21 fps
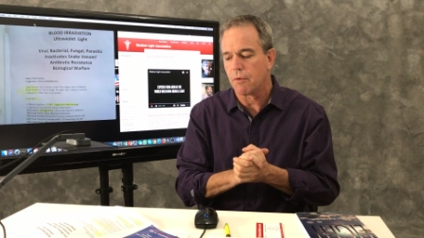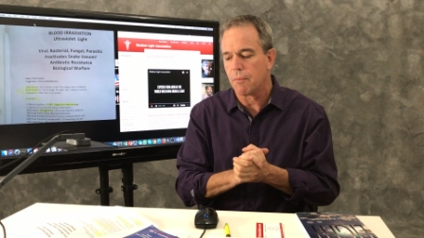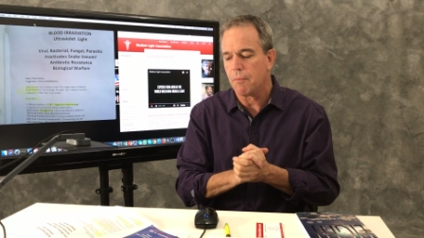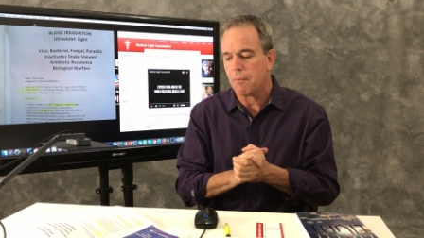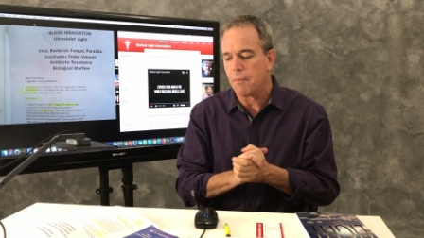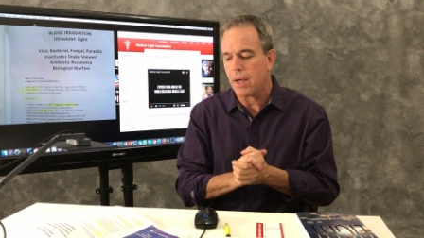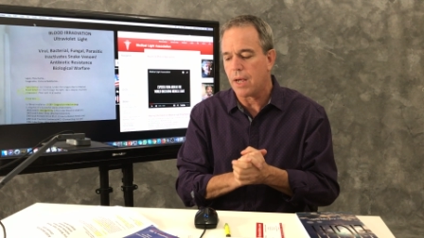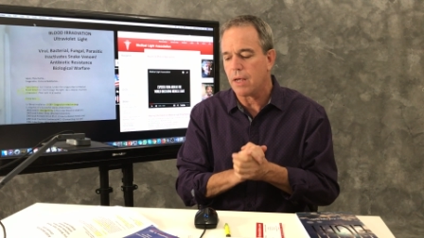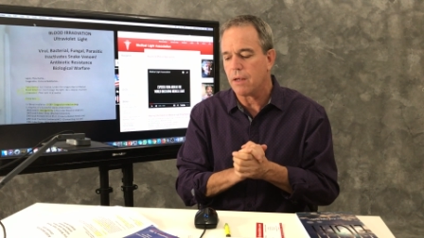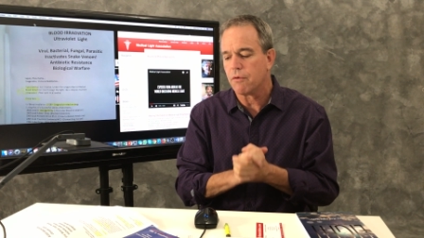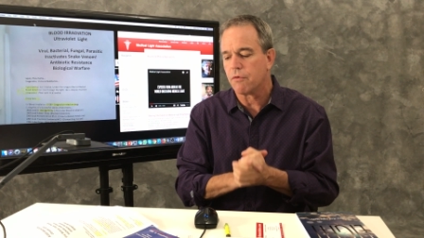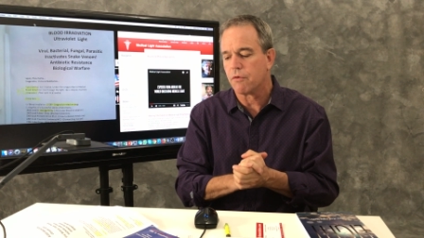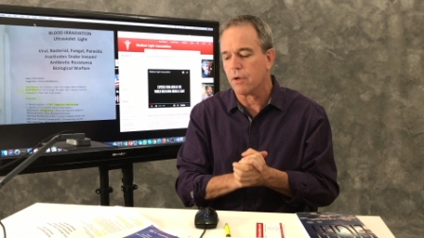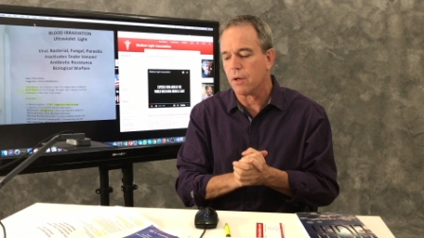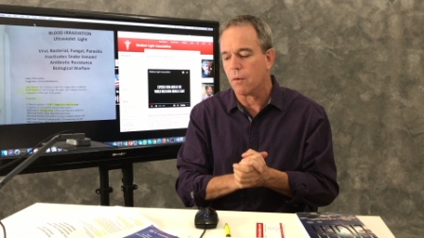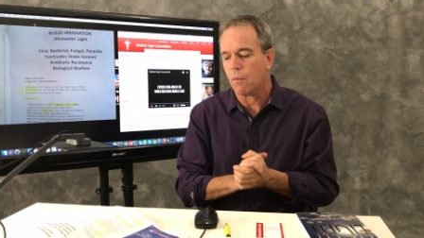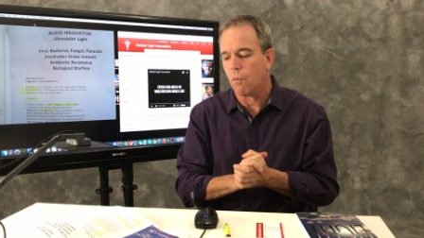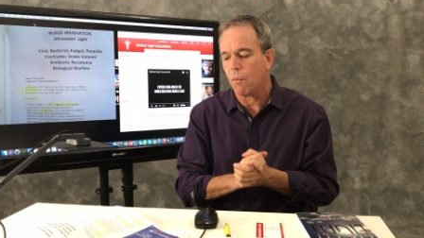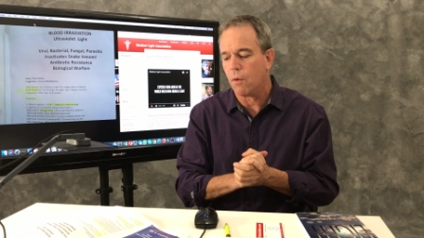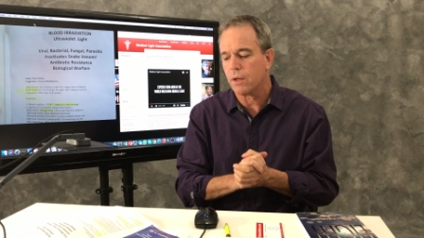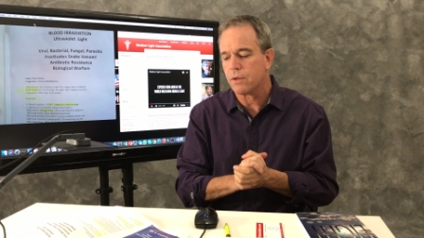
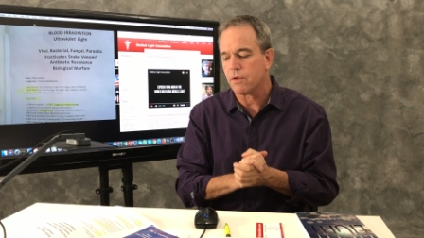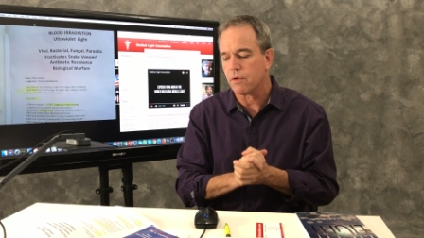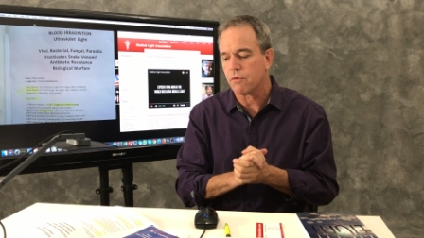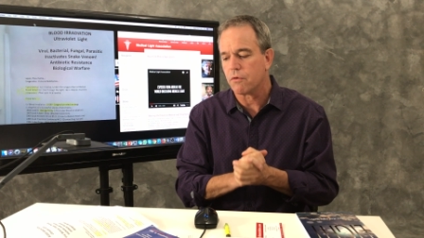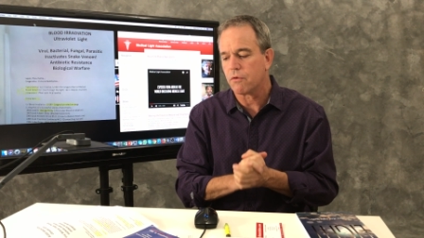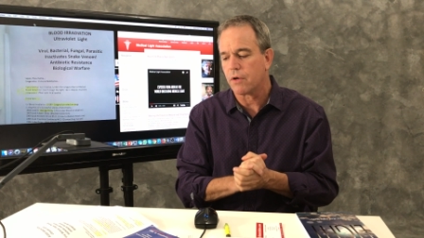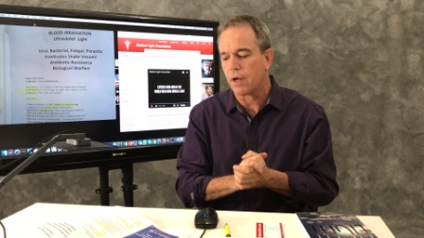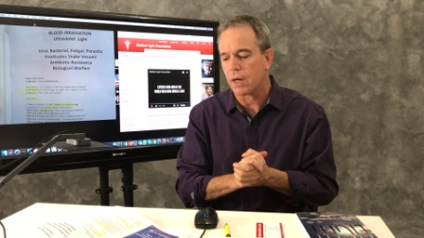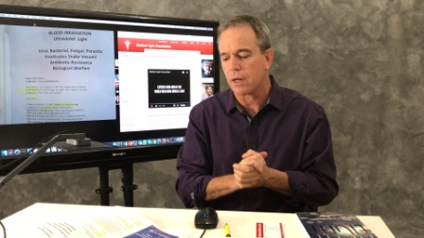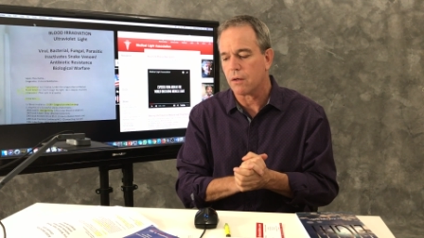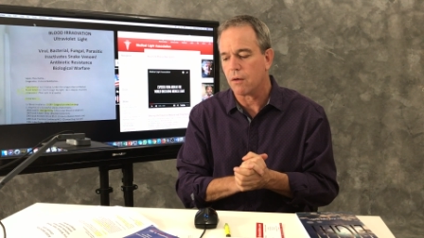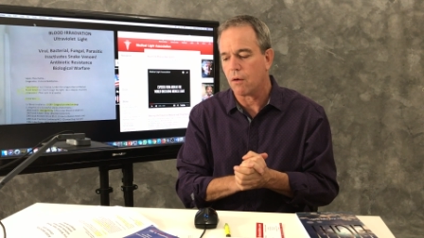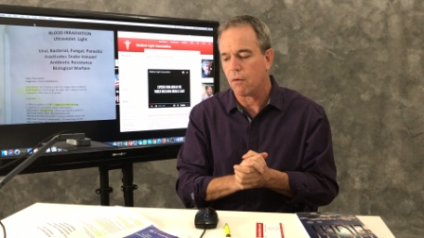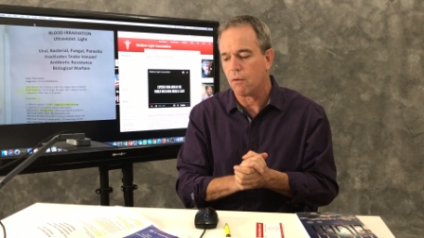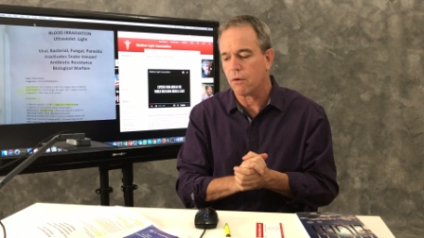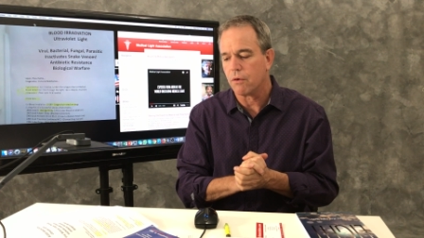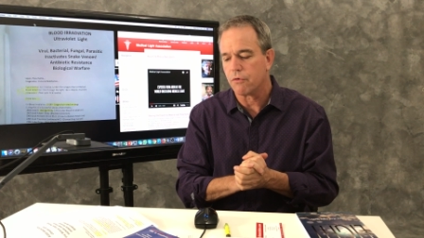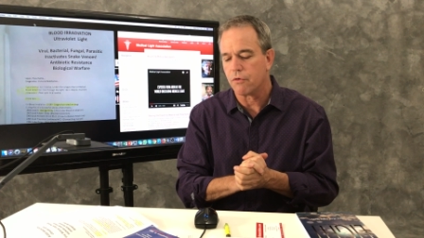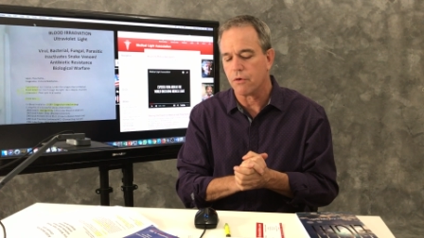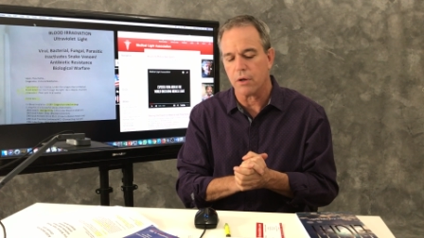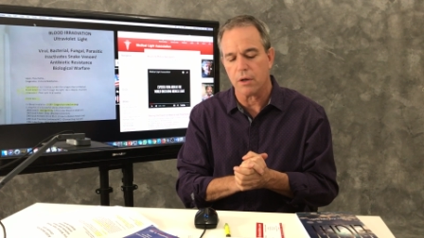amazing what this
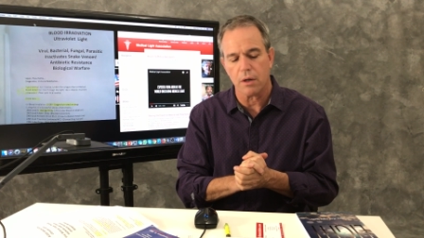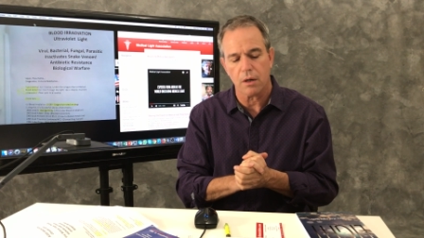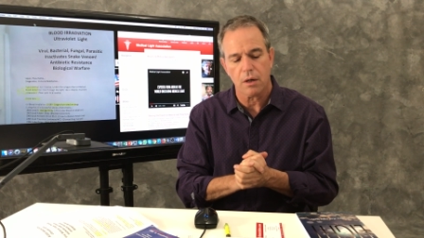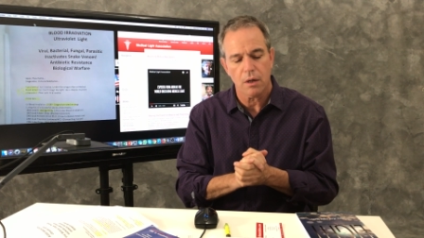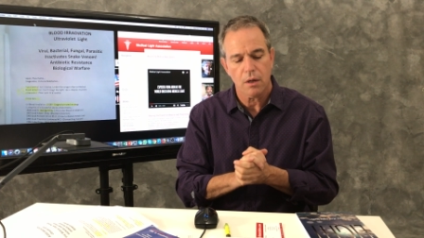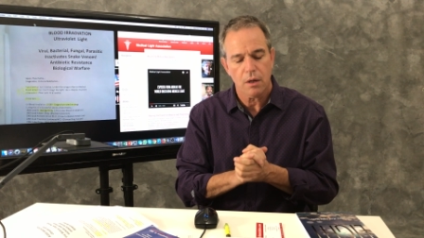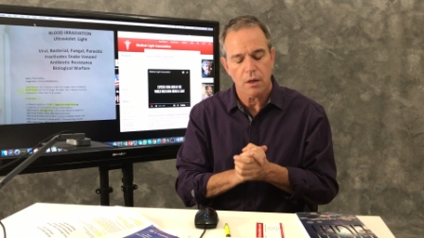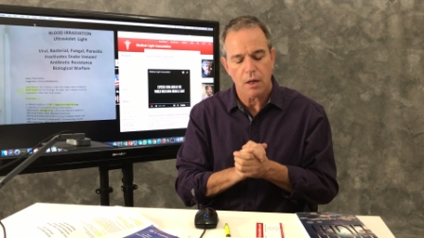technology